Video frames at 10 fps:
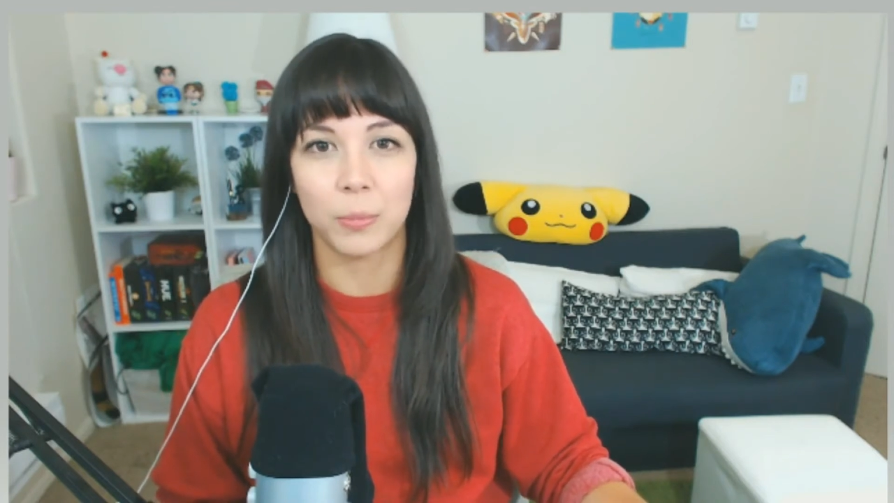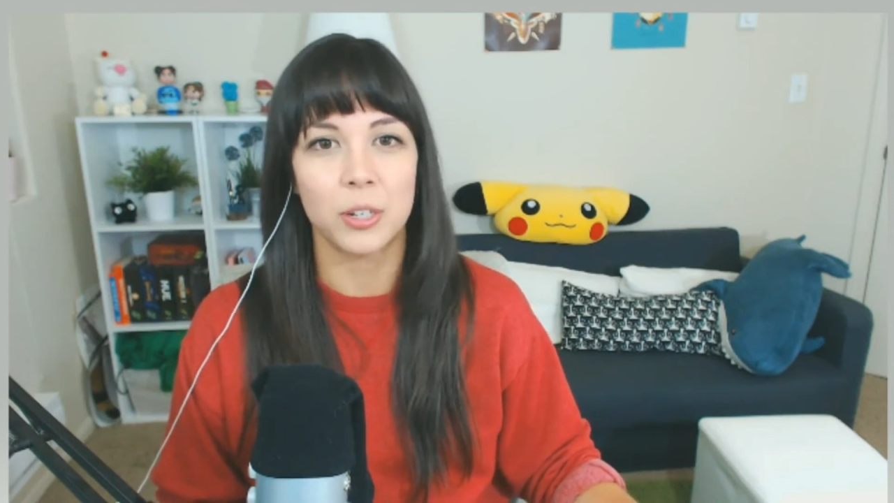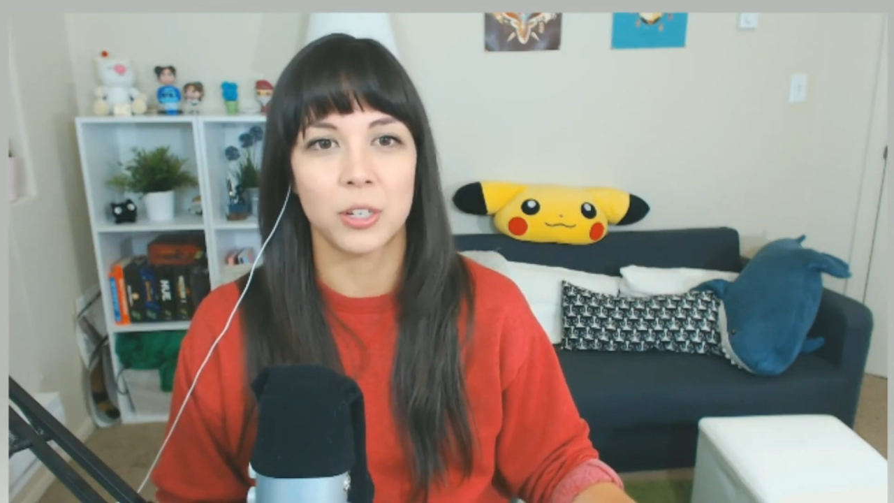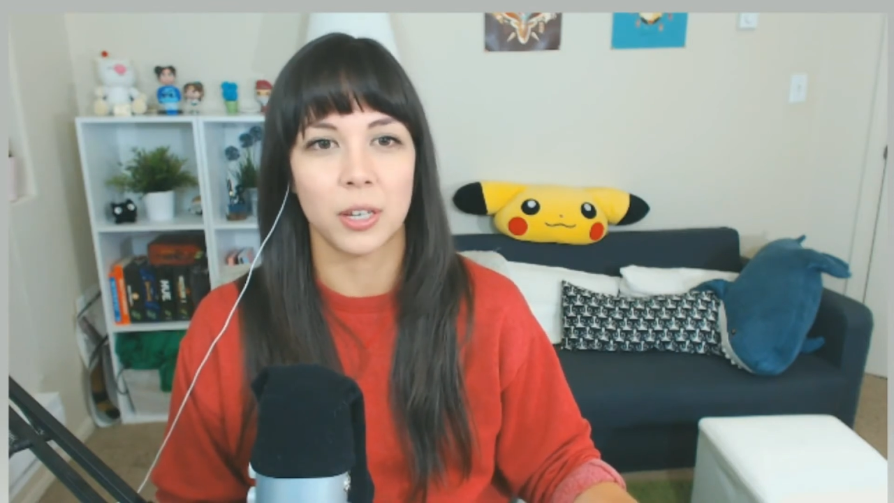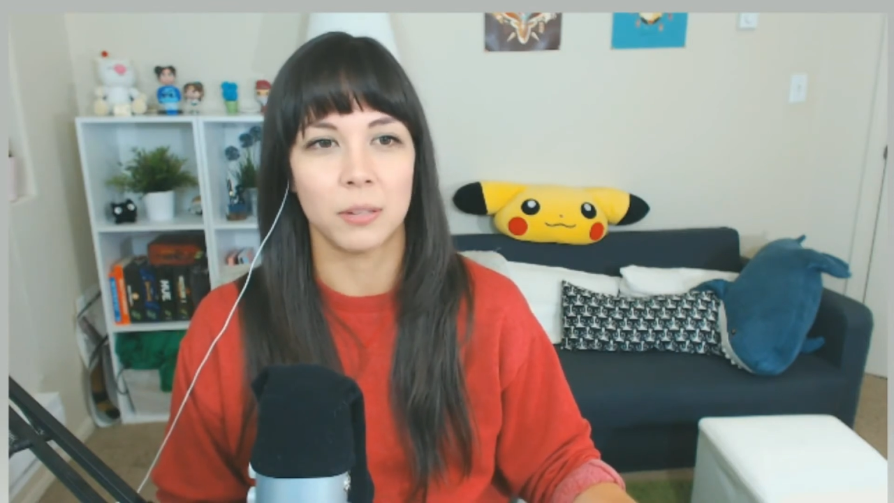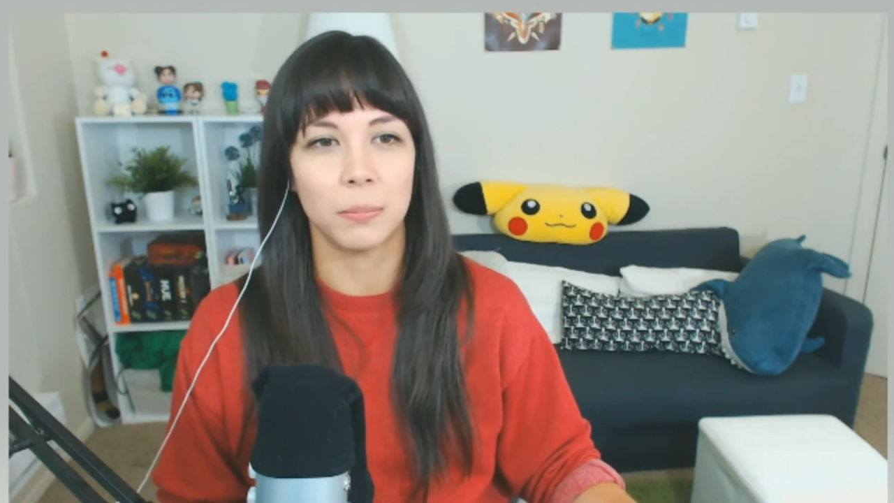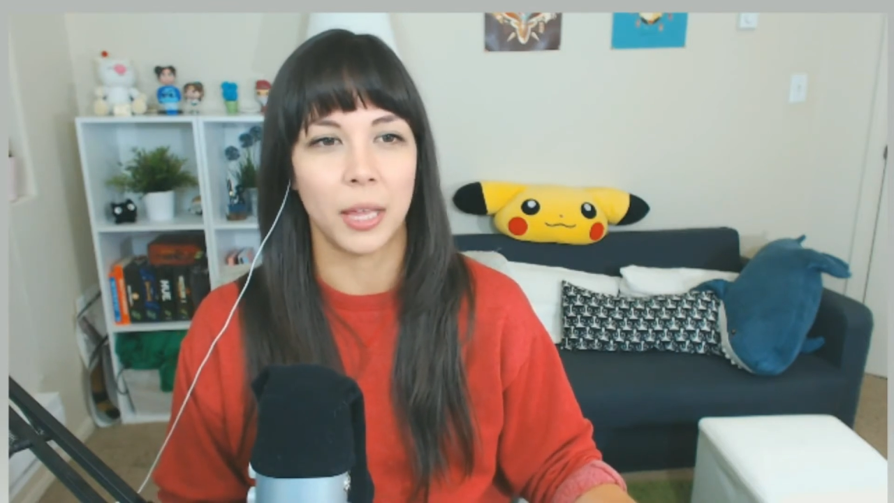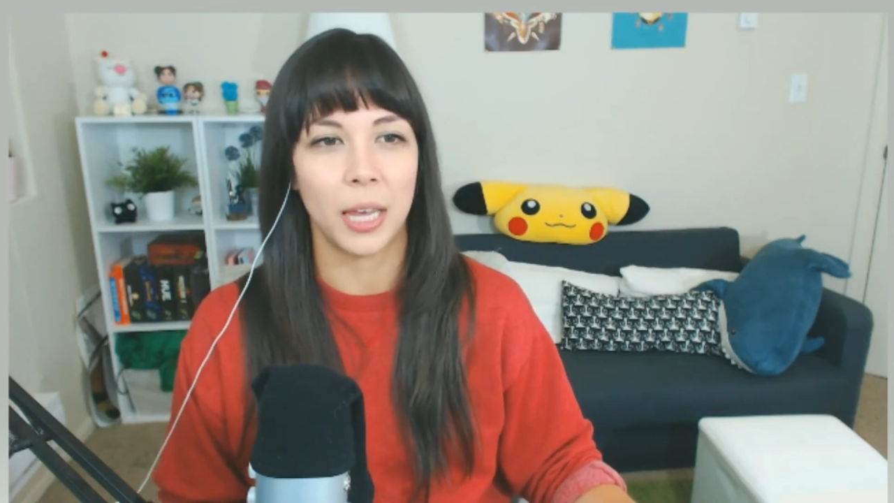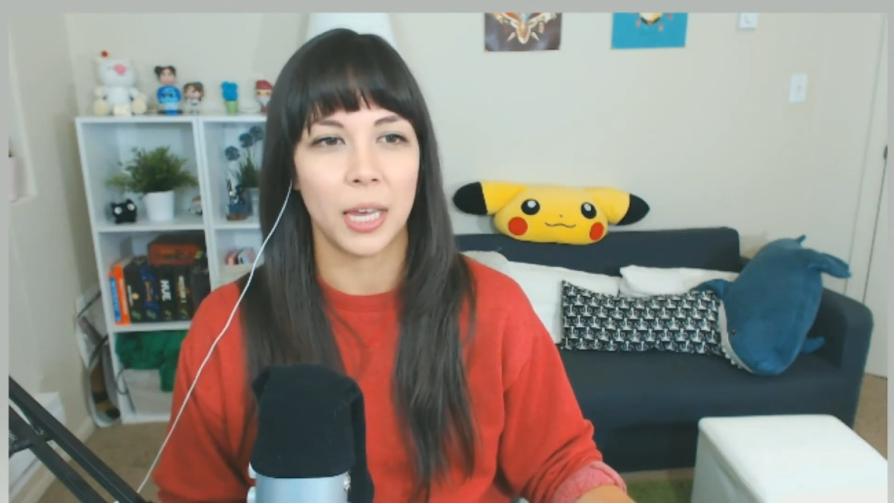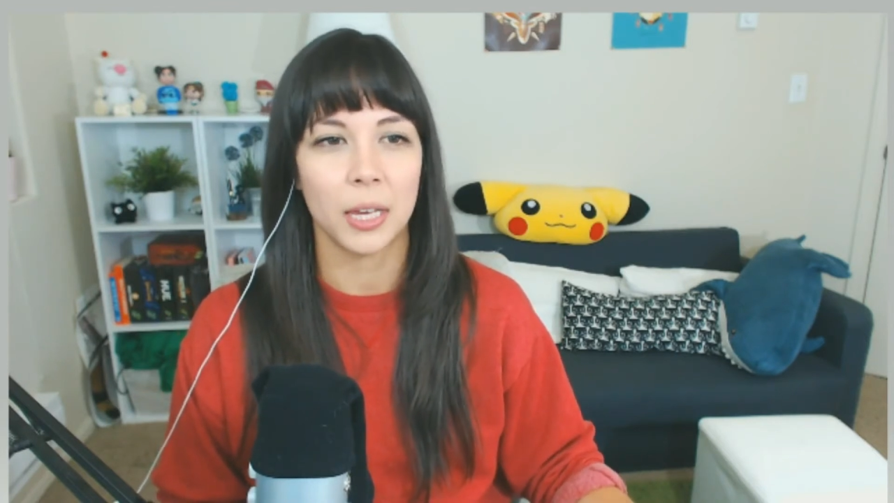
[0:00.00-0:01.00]
just like to
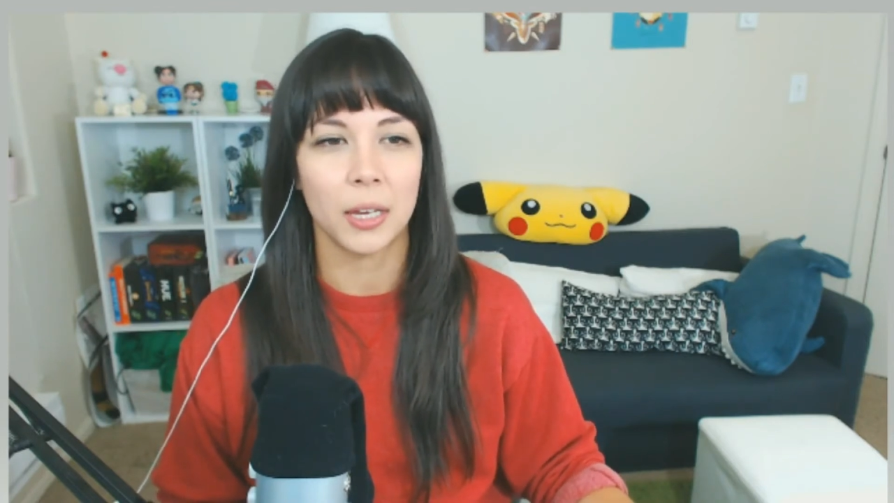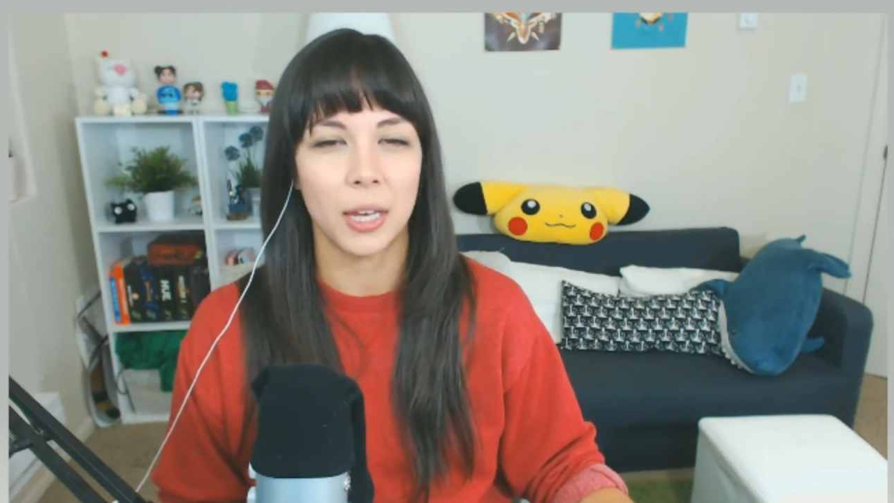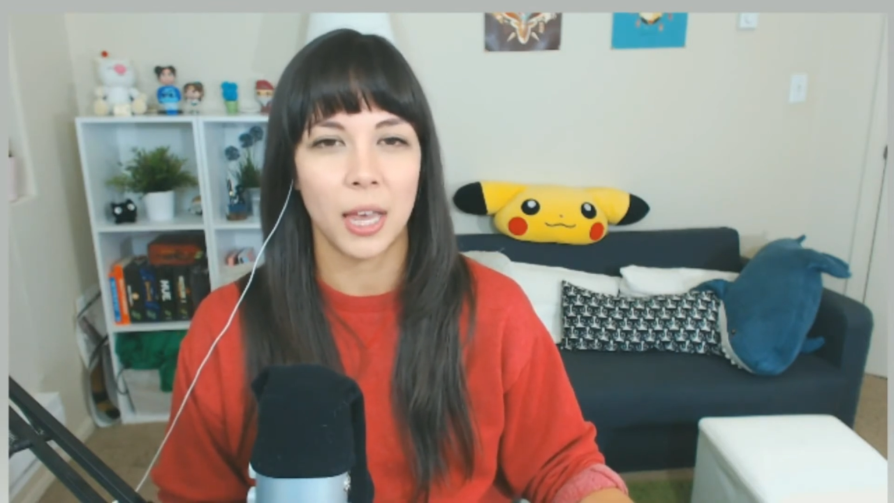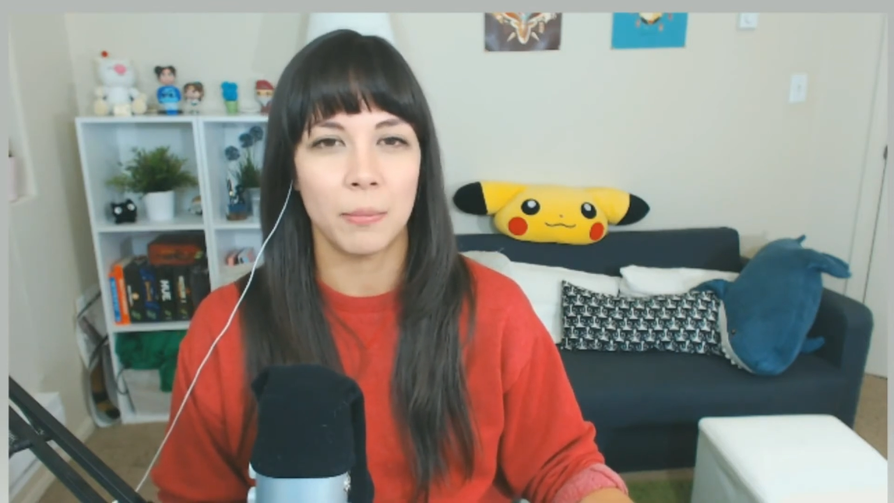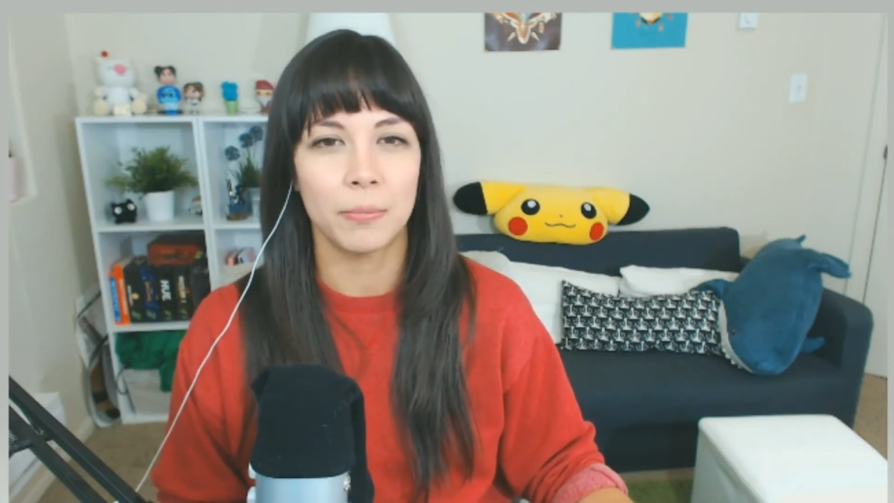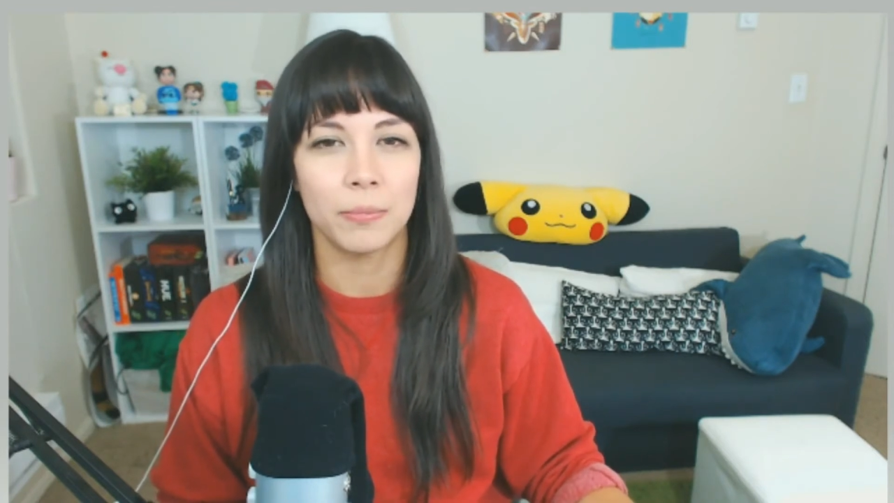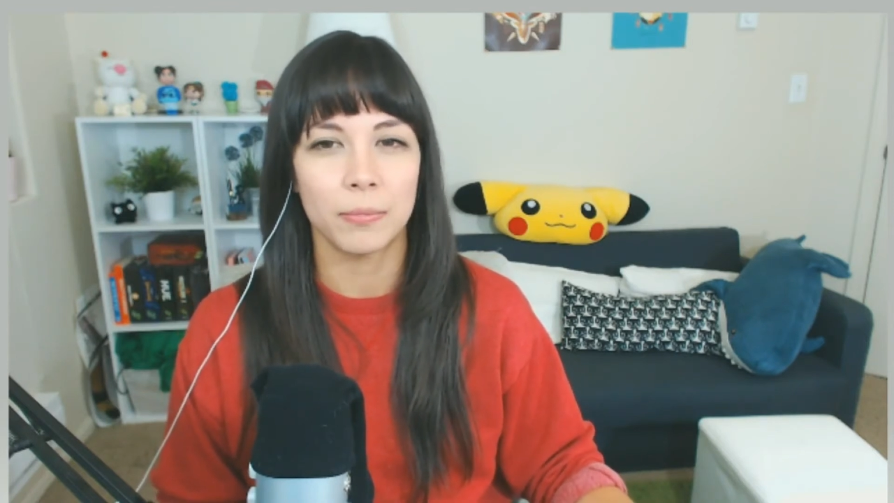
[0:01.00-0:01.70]
play a game